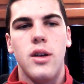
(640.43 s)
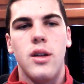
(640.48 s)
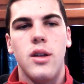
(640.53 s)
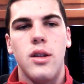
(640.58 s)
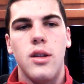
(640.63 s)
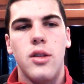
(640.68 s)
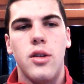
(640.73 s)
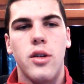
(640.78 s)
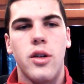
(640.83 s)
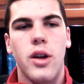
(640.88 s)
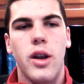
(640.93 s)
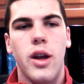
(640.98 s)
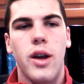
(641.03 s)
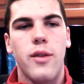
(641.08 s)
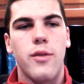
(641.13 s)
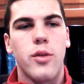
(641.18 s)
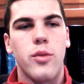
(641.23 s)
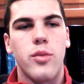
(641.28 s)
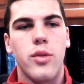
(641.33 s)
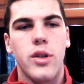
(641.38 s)
they're gonna have
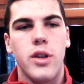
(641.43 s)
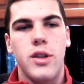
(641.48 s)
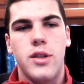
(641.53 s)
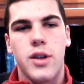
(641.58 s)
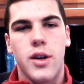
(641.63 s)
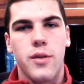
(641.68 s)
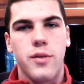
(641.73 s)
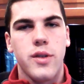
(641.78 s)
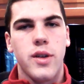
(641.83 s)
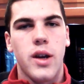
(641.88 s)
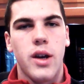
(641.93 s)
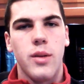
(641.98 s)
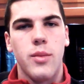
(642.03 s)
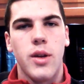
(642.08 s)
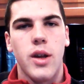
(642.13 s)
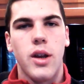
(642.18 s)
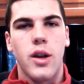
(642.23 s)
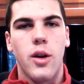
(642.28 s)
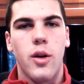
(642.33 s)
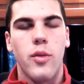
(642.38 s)
a really tough time
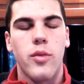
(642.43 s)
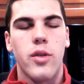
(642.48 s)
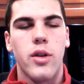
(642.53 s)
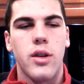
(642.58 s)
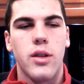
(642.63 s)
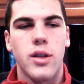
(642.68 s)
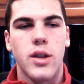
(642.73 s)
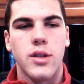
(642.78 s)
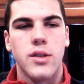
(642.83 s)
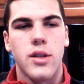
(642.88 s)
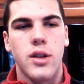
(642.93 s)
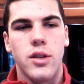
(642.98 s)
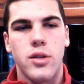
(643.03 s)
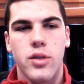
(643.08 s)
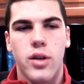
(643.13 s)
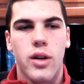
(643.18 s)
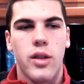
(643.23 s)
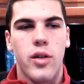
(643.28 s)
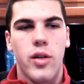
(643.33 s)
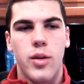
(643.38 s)
getting over it unless they
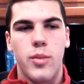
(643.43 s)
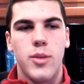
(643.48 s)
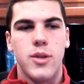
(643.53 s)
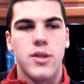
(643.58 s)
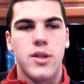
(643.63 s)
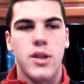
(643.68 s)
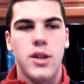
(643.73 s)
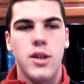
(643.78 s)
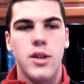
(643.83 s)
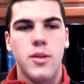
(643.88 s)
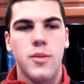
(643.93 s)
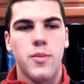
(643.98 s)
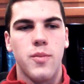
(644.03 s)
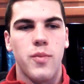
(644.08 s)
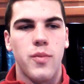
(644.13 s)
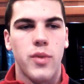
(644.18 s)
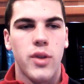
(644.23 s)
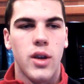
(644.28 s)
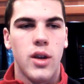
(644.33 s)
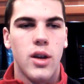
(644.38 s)
draw their MST.
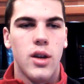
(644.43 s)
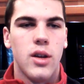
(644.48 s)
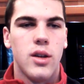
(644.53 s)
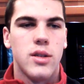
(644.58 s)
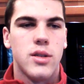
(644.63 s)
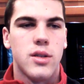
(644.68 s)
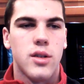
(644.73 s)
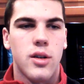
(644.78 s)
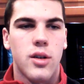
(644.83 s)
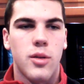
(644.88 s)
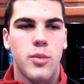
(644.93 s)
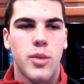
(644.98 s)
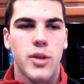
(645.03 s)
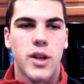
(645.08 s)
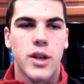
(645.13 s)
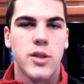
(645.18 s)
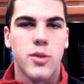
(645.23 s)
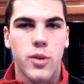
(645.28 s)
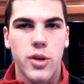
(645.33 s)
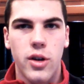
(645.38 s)
So, but
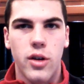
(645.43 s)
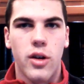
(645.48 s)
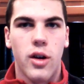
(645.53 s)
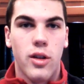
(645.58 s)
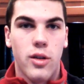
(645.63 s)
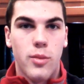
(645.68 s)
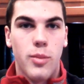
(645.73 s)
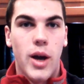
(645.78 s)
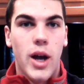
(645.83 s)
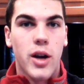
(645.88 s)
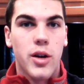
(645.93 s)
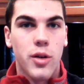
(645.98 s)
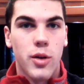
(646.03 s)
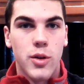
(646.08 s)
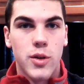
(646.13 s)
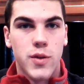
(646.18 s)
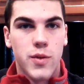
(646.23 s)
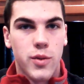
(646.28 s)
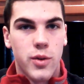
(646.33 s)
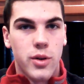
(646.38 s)
that's what your other back row is
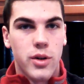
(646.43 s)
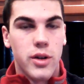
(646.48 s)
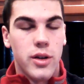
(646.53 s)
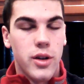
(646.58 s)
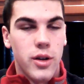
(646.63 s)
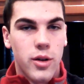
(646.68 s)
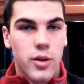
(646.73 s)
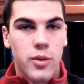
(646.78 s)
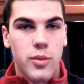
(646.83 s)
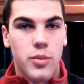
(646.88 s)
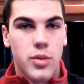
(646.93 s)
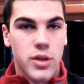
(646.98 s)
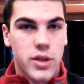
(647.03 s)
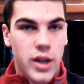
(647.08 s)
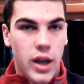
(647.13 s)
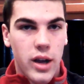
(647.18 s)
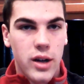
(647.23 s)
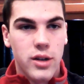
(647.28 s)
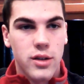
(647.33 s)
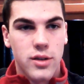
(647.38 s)
for, you know,
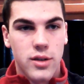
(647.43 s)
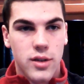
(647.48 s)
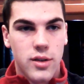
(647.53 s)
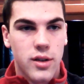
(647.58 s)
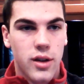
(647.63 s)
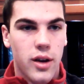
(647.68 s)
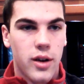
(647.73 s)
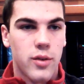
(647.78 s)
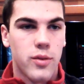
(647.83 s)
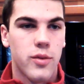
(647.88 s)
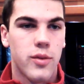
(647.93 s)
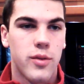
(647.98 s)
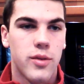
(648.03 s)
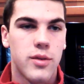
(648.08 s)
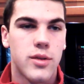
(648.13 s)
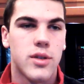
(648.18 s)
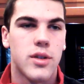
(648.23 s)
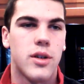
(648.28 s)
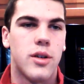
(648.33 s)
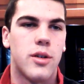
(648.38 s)
protect stuff.
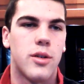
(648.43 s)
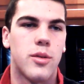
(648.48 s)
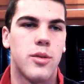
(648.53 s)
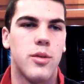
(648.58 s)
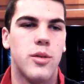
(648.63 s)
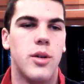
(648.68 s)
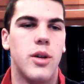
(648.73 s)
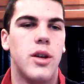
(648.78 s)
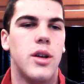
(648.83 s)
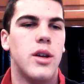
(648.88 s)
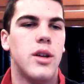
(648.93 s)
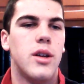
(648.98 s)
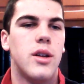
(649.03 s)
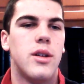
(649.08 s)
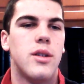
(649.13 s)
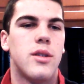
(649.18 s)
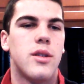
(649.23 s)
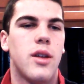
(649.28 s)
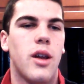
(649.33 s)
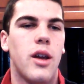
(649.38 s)
So,
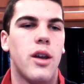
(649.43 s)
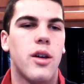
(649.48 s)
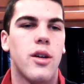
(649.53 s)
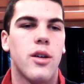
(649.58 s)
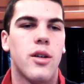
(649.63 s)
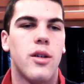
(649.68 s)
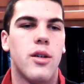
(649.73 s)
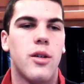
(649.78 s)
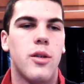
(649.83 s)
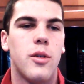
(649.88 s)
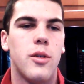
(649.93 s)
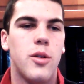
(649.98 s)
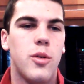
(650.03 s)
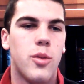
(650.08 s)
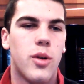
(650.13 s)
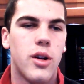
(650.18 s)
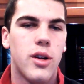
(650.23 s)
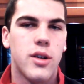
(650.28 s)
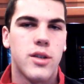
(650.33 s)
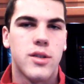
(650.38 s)
it's like, oh, you
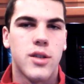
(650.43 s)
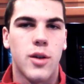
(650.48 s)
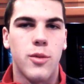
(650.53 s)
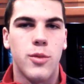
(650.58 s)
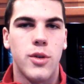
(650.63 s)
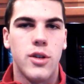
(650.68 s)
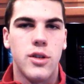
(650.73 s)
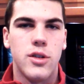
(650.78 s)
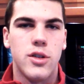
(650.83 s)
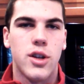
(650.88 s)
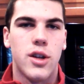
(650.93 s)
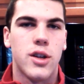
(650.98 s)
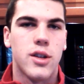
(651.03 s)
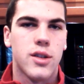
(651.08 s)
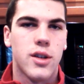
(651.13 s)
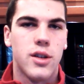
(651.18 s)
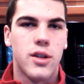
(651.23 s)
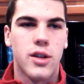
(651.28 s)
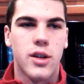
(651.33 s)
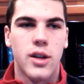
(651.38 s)
want to summon Genex
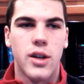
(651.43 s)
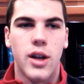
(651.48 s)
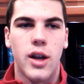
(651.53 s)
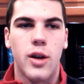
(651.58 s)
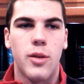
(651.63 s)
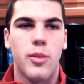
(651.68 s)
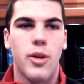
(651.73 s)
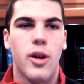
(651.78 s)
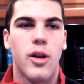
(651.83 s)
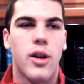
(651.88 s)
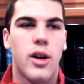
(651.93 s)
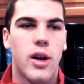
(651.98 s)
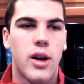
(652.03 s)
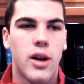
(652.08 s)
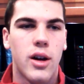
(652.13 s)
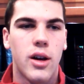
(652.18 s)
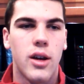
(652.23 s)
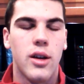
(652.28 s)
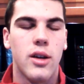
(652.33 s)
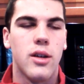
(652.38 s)
Undine? How about
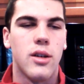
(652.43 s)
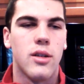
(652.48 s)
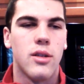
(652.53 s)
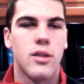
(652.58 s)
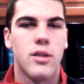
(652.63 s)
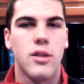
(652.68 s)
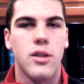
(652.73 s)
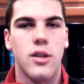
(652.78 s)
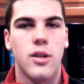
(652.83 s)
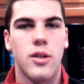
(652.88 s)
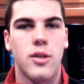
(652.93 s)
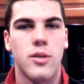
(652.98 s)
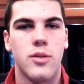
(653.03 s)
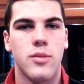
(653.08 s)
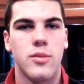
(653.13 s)
I, you know,